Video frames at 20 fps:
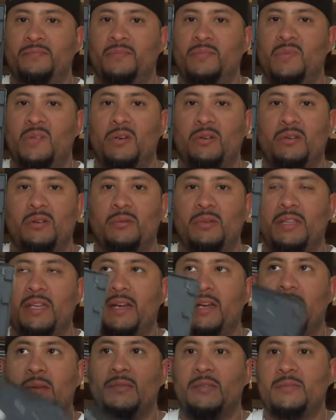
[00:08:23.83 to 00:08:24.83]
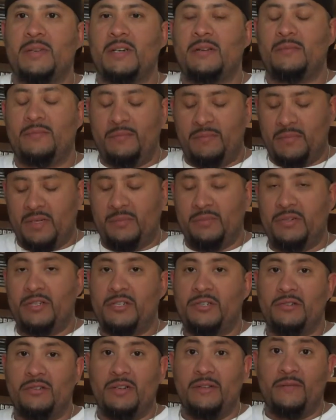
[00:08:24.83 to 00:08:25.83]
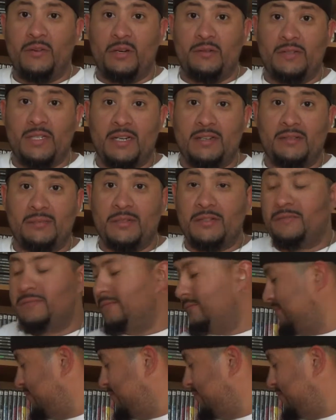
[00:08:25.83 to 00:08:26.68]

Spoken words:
Don't know what that game's about, but I'm pretty sure it involves X-Men.